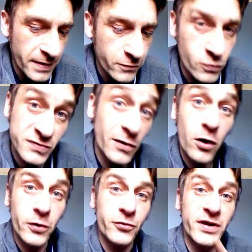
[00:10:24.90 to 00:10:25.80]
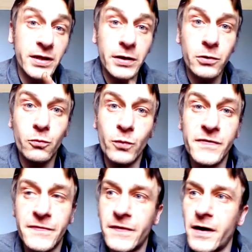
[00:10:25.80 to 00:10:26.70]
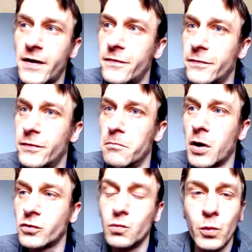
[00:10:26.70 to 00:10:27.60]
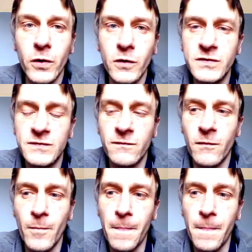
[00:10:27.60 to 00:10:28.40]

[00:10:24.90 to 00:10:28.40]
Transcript: does not agree with the modern world's